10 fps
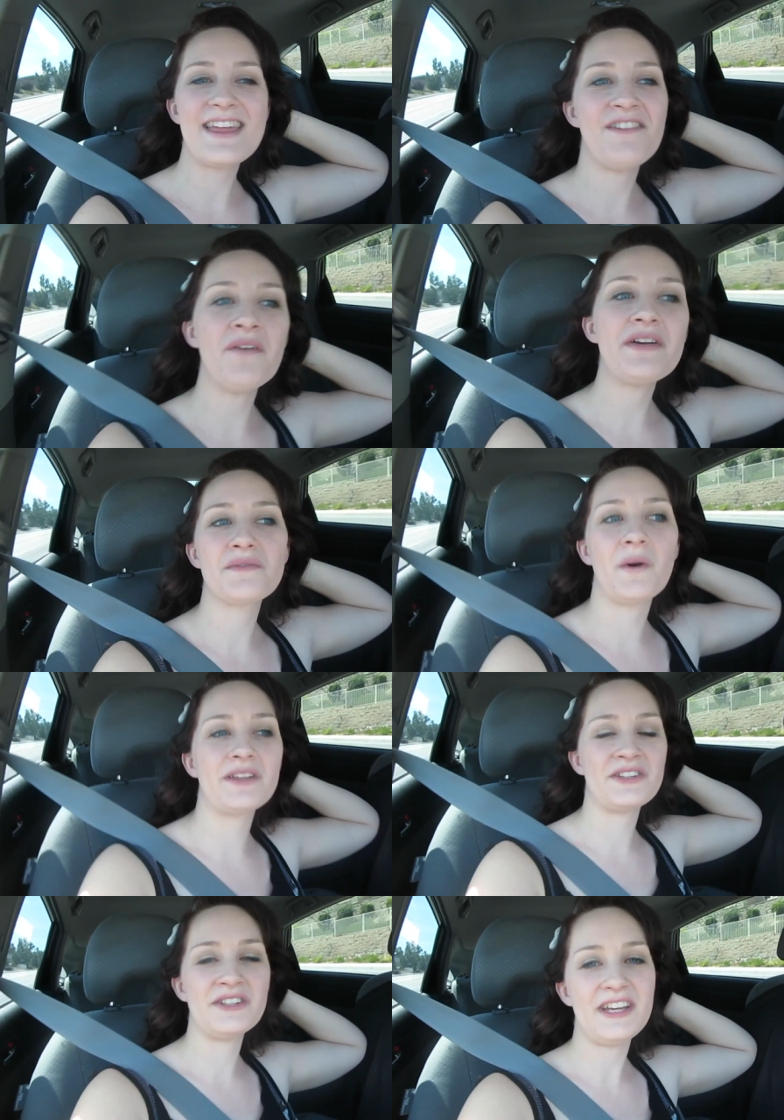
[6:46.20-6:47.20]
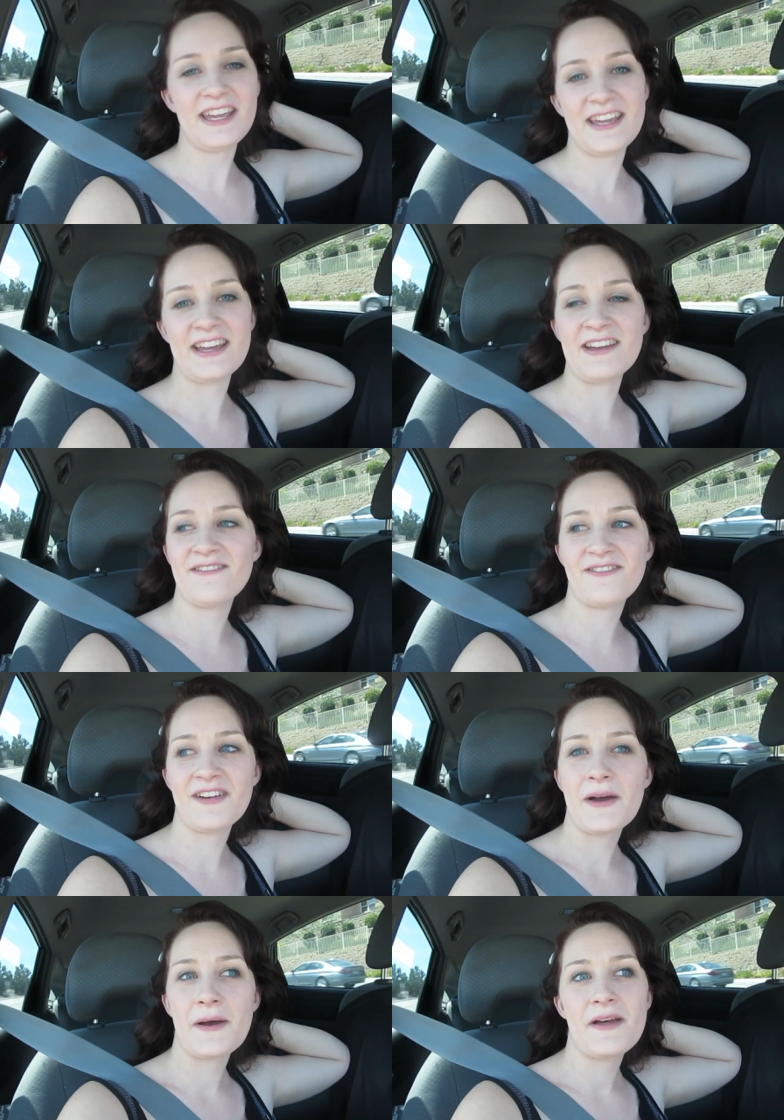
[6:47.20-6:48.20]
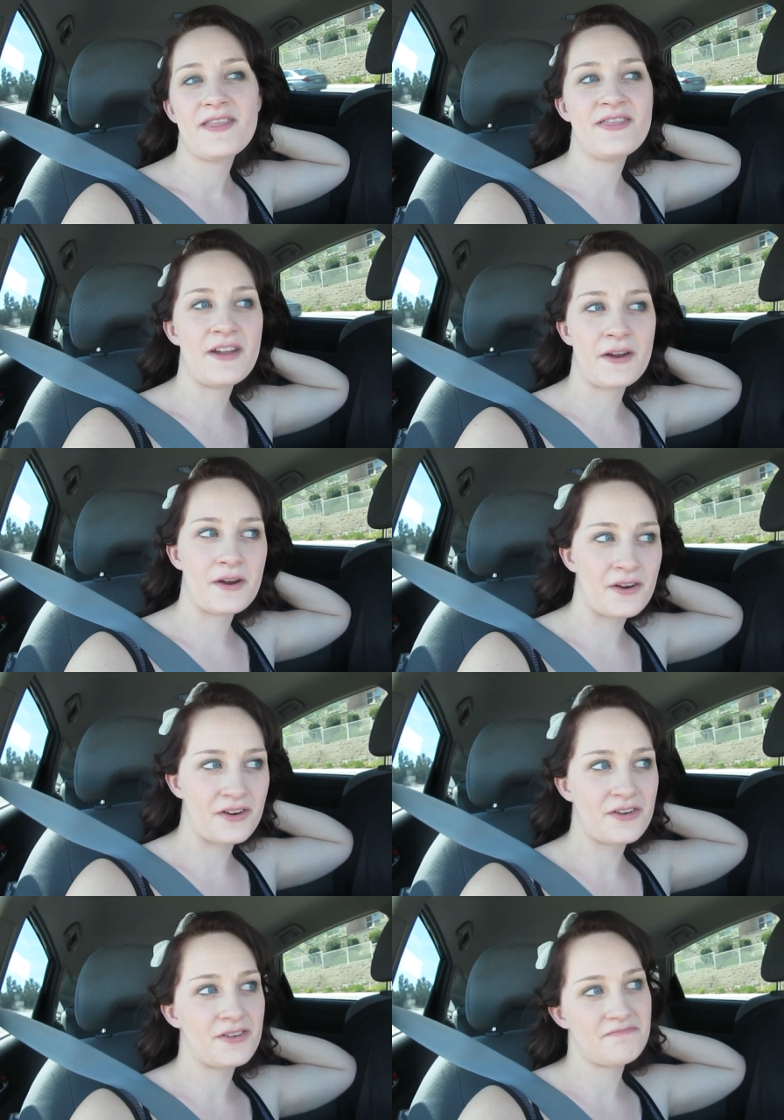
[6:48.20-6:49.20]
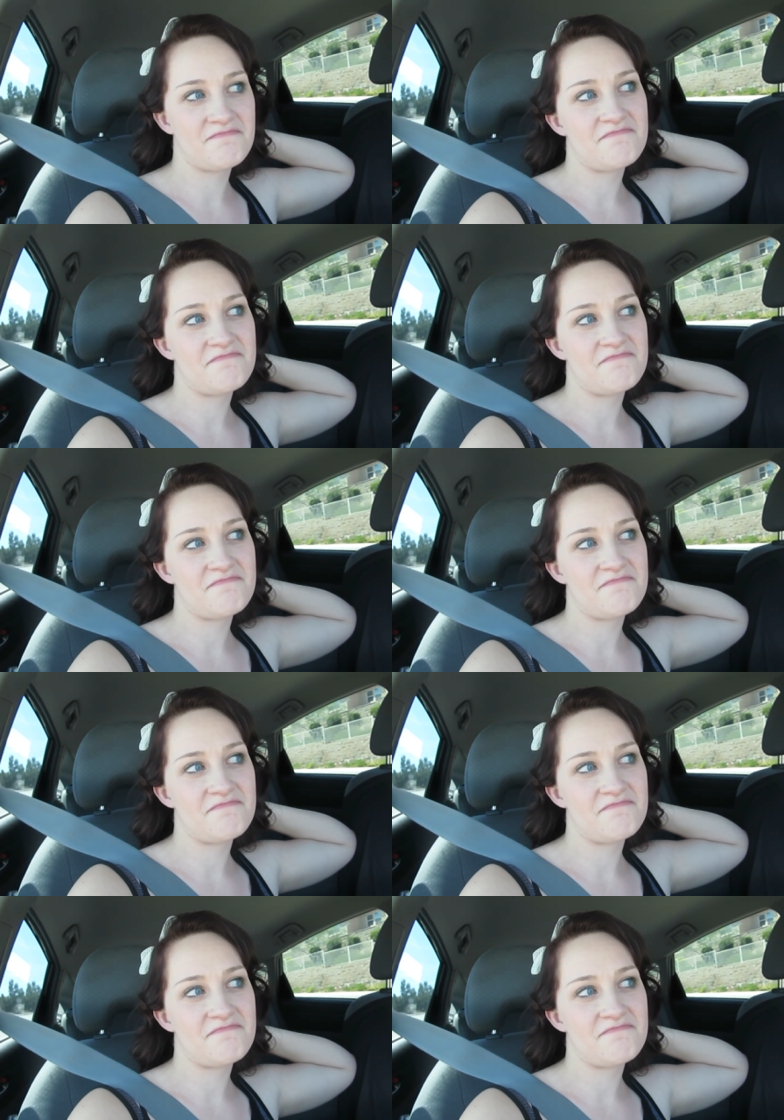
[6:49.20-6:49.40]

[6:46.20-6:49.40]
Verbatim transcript: They've always wondered if their